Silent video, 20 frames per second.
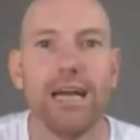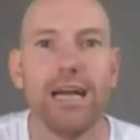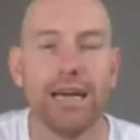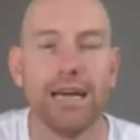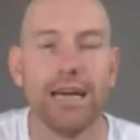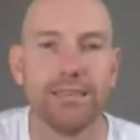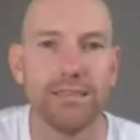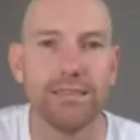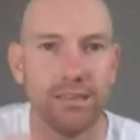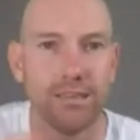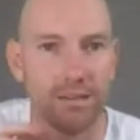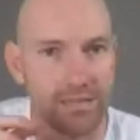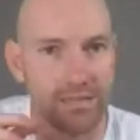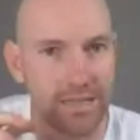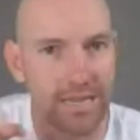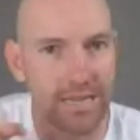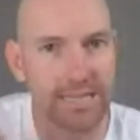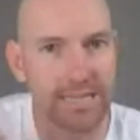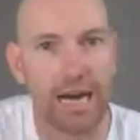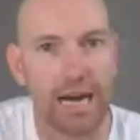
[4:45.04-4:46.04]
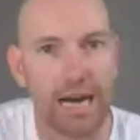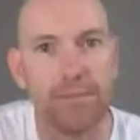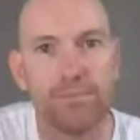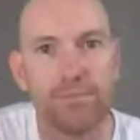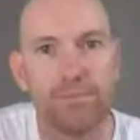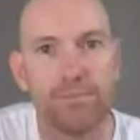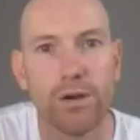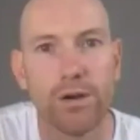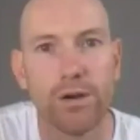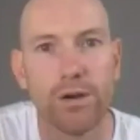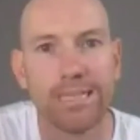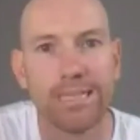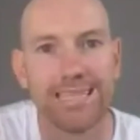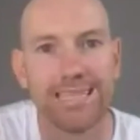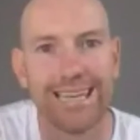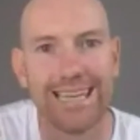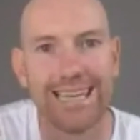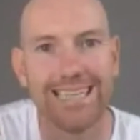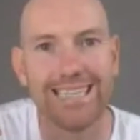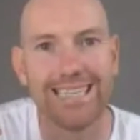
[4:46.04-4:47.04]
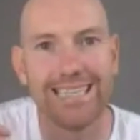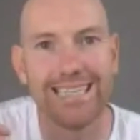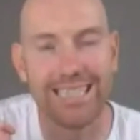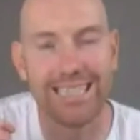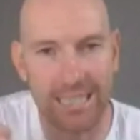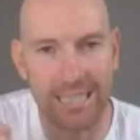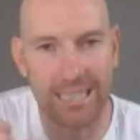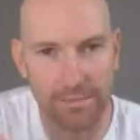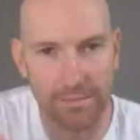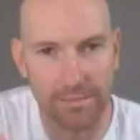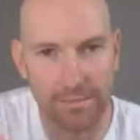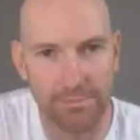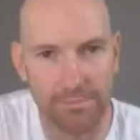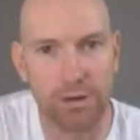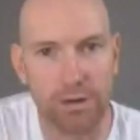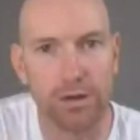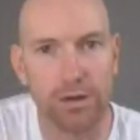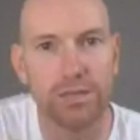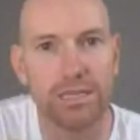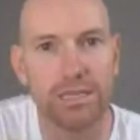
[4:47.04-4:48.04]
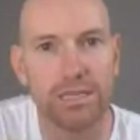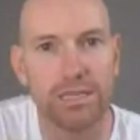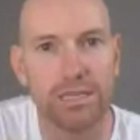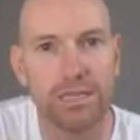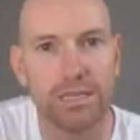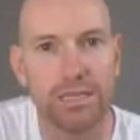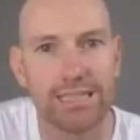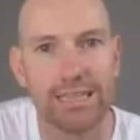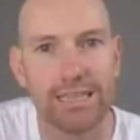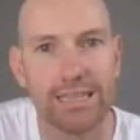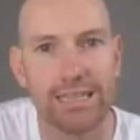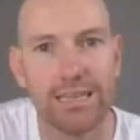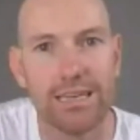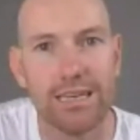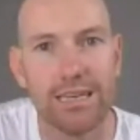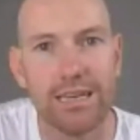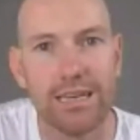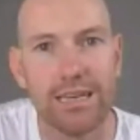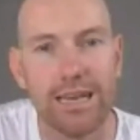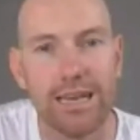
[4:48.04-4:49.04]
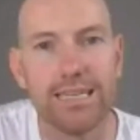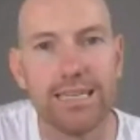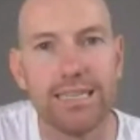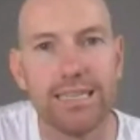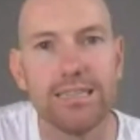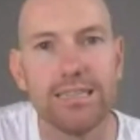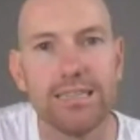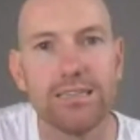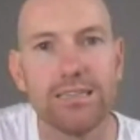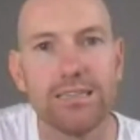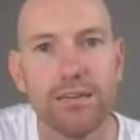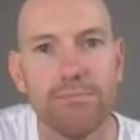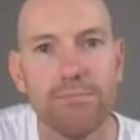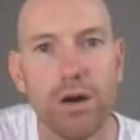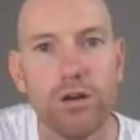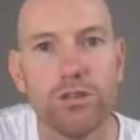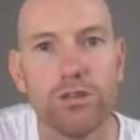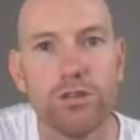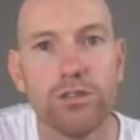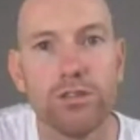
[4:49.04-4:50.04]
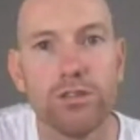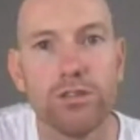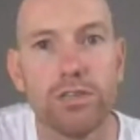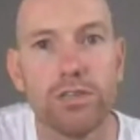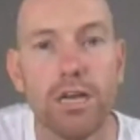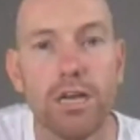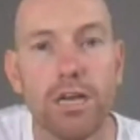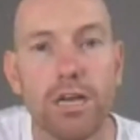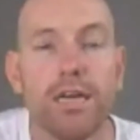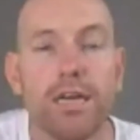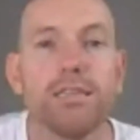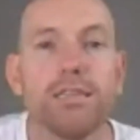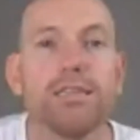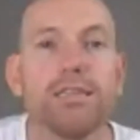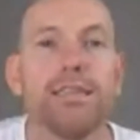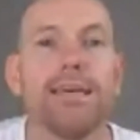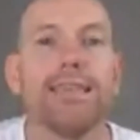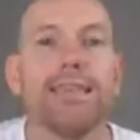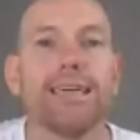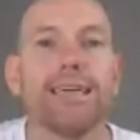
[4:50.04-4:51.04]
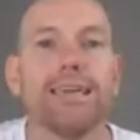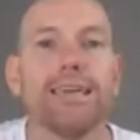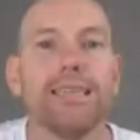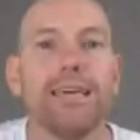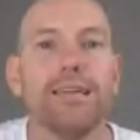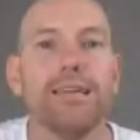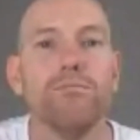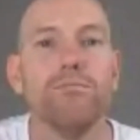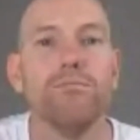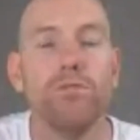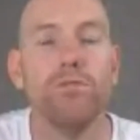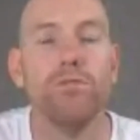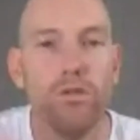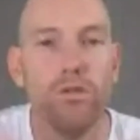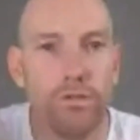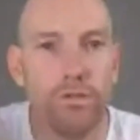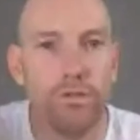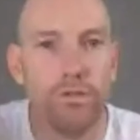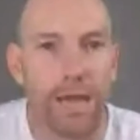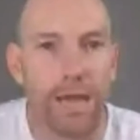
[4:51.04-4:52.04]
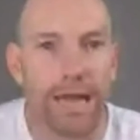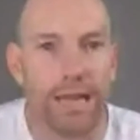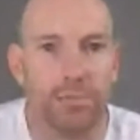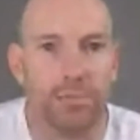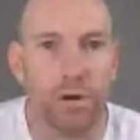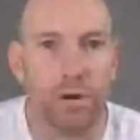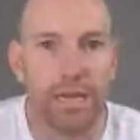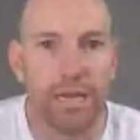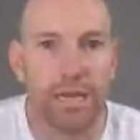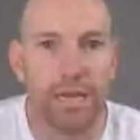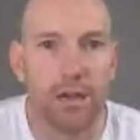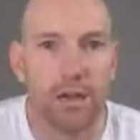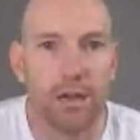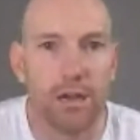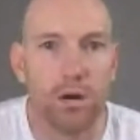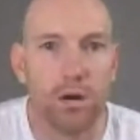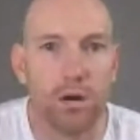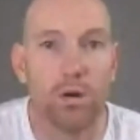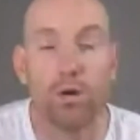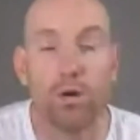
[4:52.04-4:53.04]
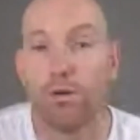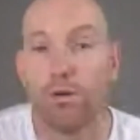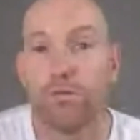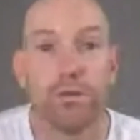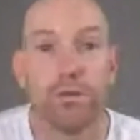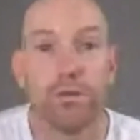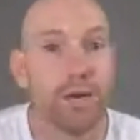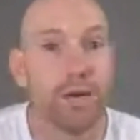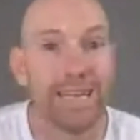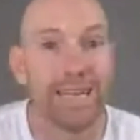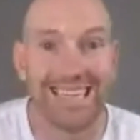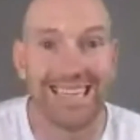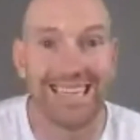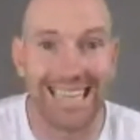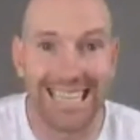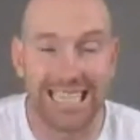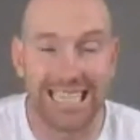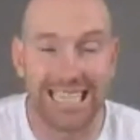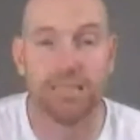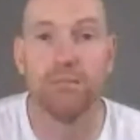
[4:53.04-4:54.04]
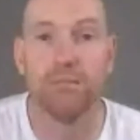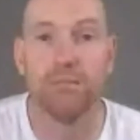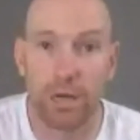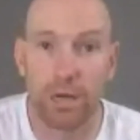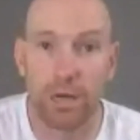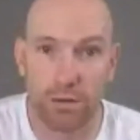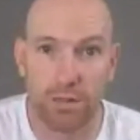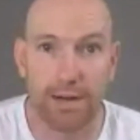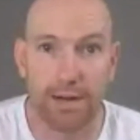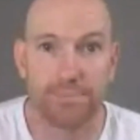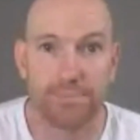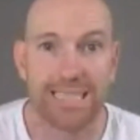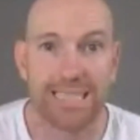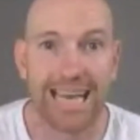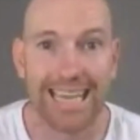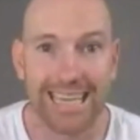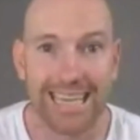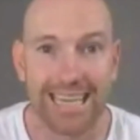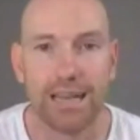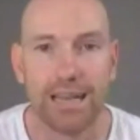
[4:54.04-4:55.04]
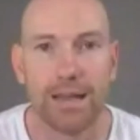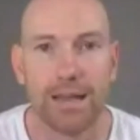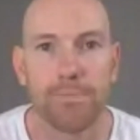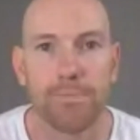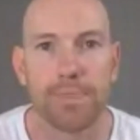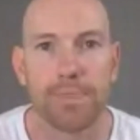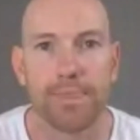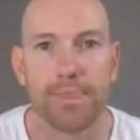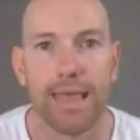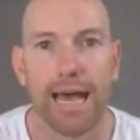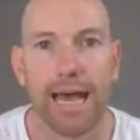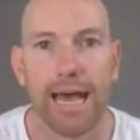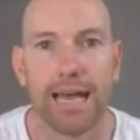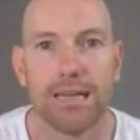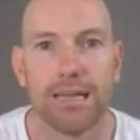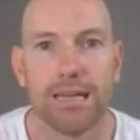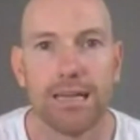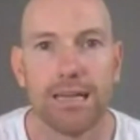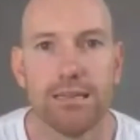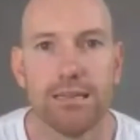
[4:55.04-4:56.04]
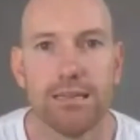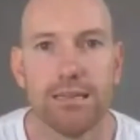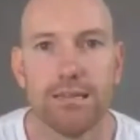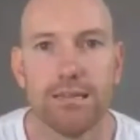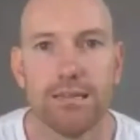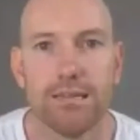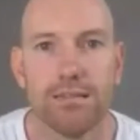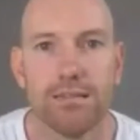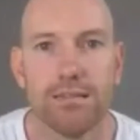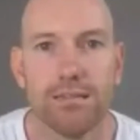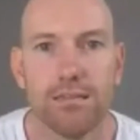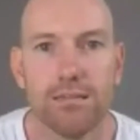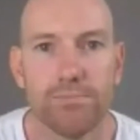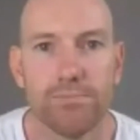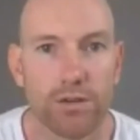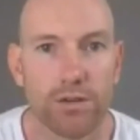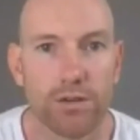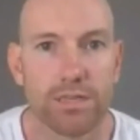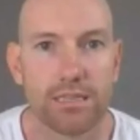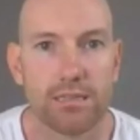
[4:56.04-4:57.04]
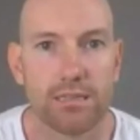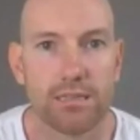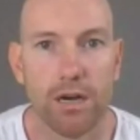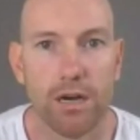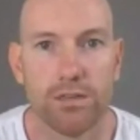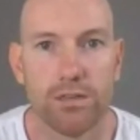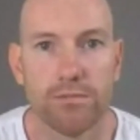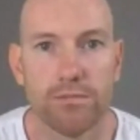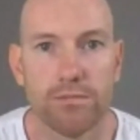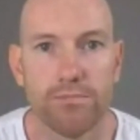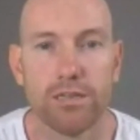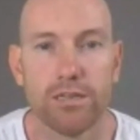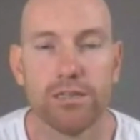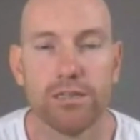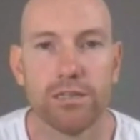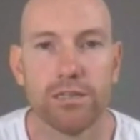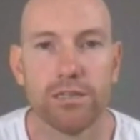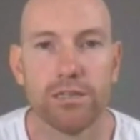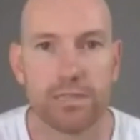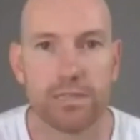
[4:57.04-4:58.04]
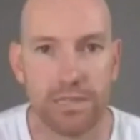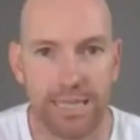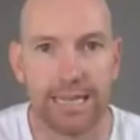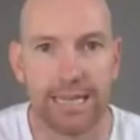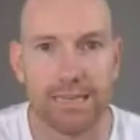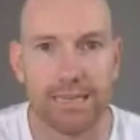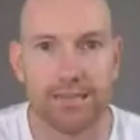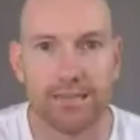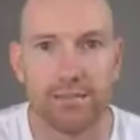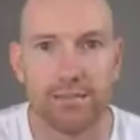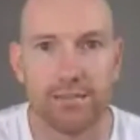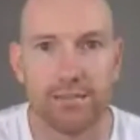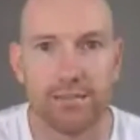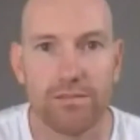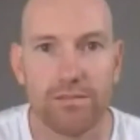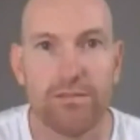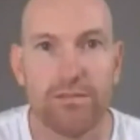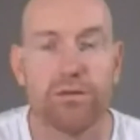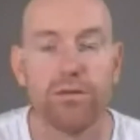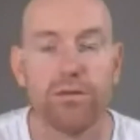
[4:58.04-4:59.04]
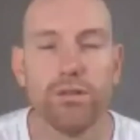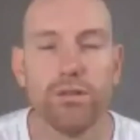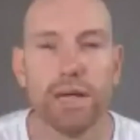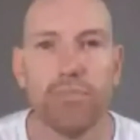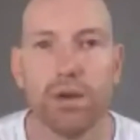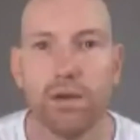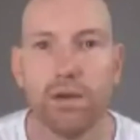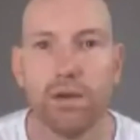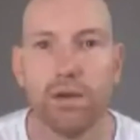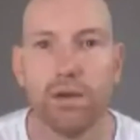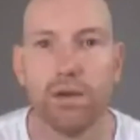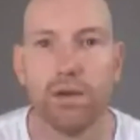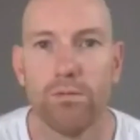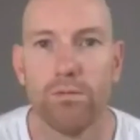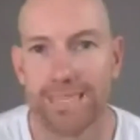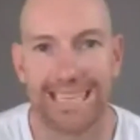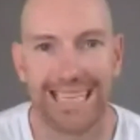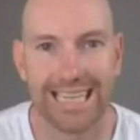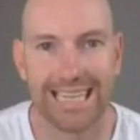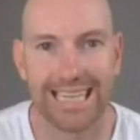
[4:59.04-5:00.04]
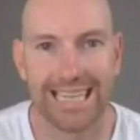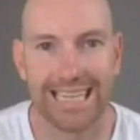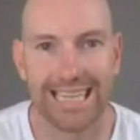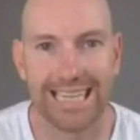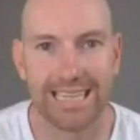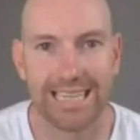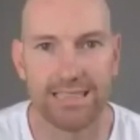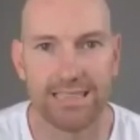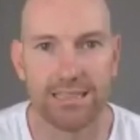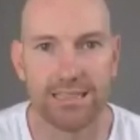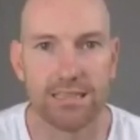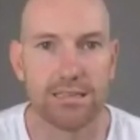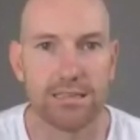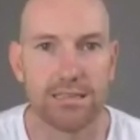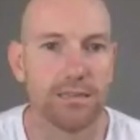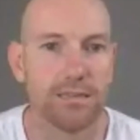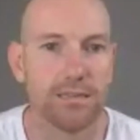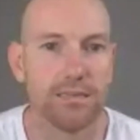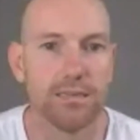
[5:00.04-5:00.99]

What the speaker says: it turns those unprocessed energies into processed energies and emotions, so then they can then move out of the body, or if the body needs it, the body will uptake that processed emotion because it's then fuel that the body wants and needs. Yeah.